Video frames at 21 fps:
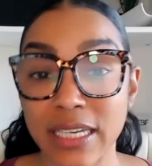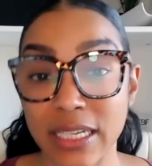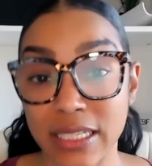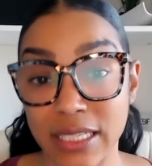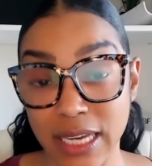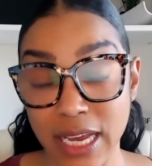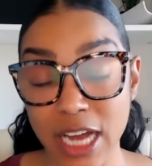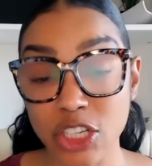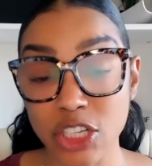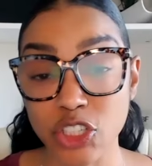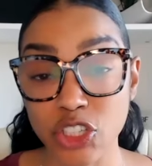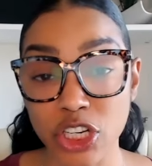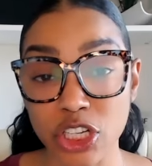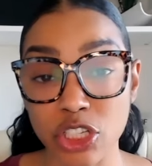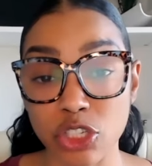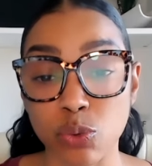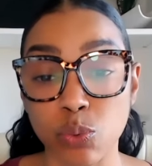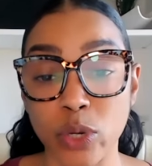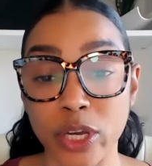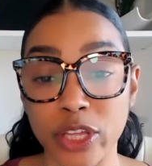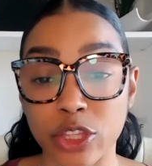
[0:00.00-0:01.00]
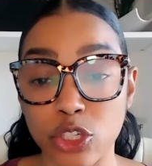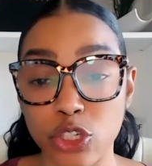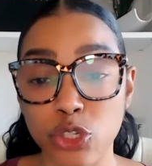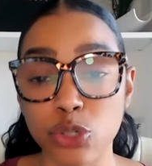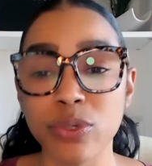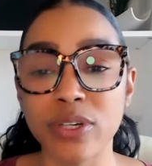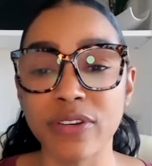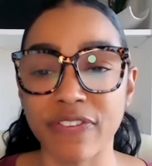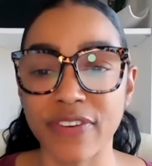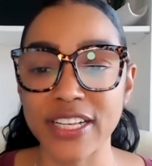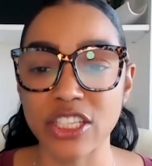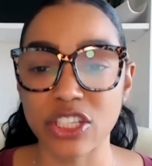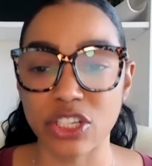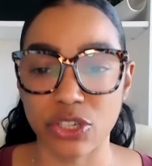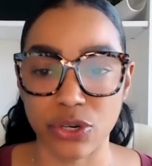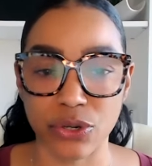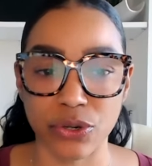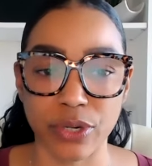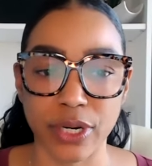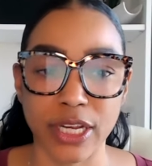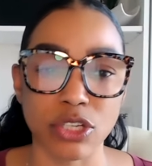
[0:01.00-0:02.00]
discussions with two defense
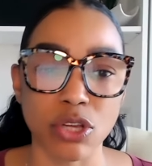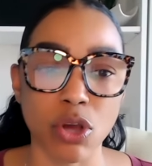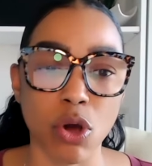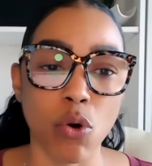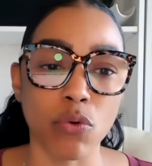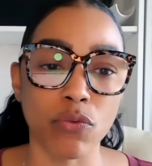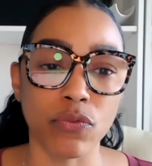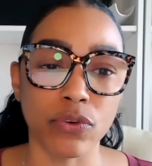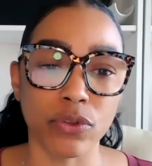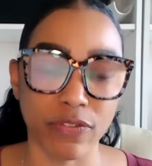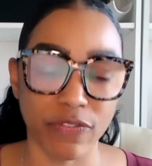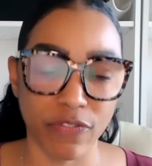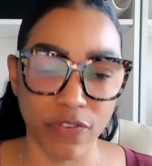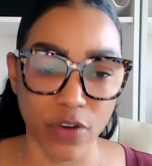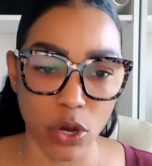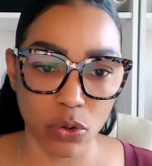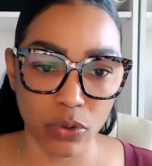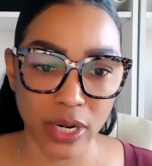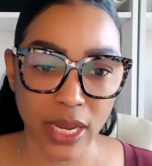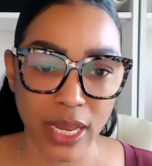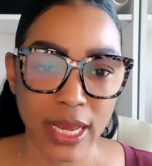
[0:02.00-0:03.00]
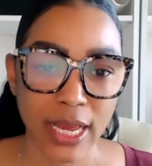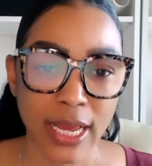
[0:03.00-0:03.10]
attorneys over the phone.